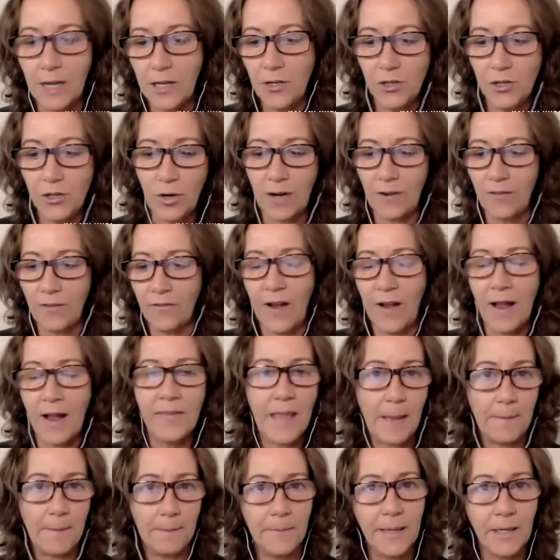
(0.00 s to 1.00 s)
And you try to
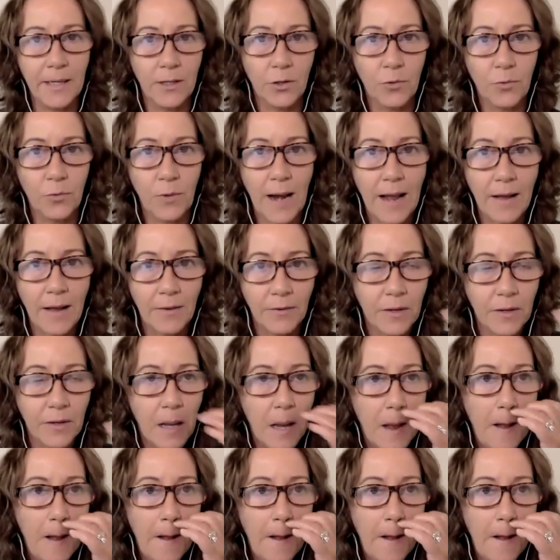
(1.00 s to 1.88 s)
find that middle ground.